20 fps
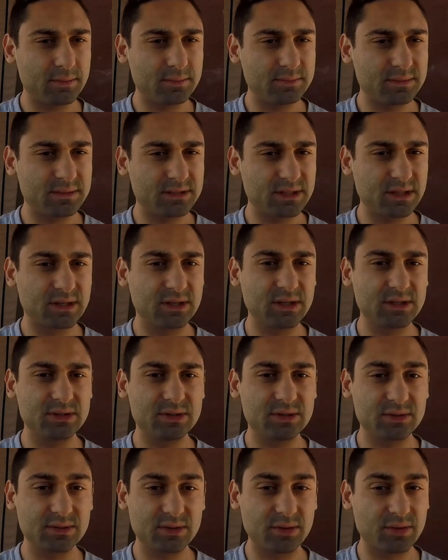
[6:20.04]
It's a
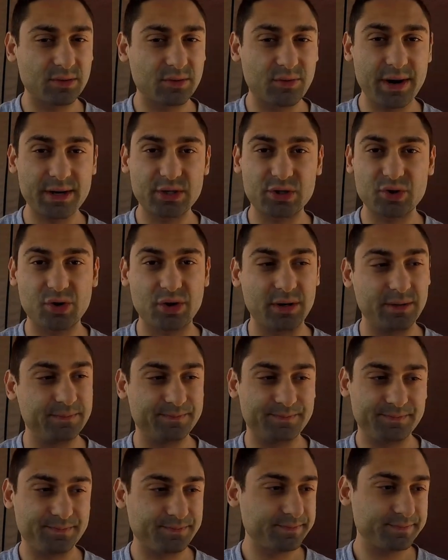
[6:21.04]
great draw.
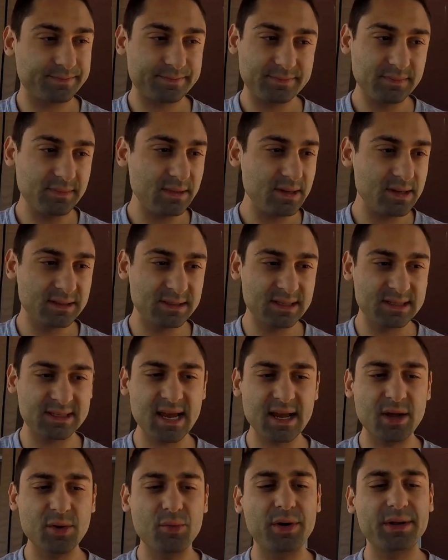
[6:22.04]
The
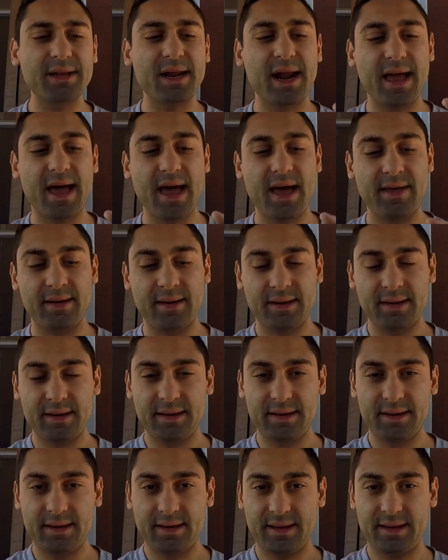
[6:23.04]
second one that I had,
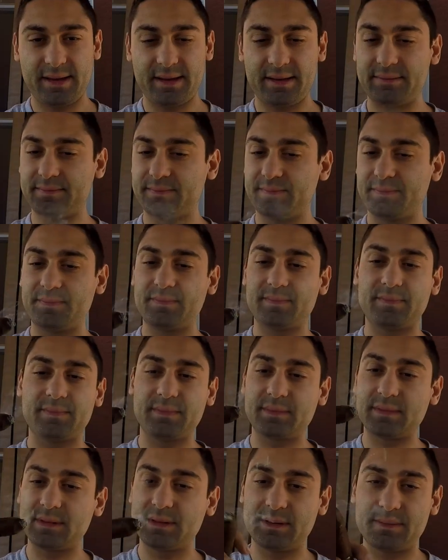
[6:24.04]
and
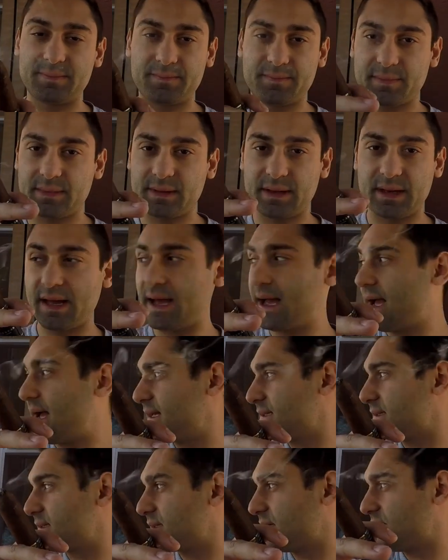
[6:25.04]
it
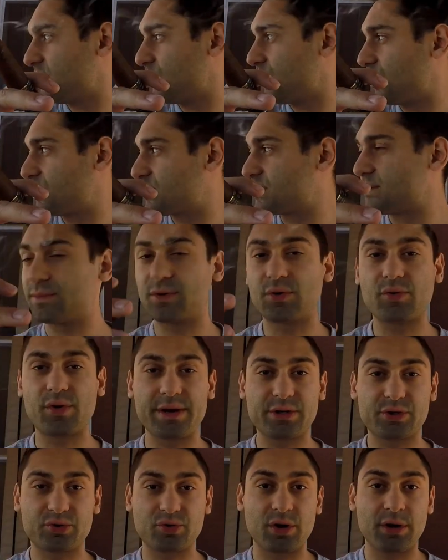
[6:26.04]
has an awesome,
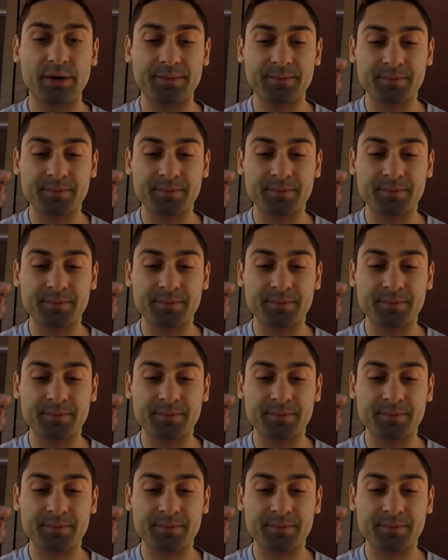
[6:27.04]
great draw.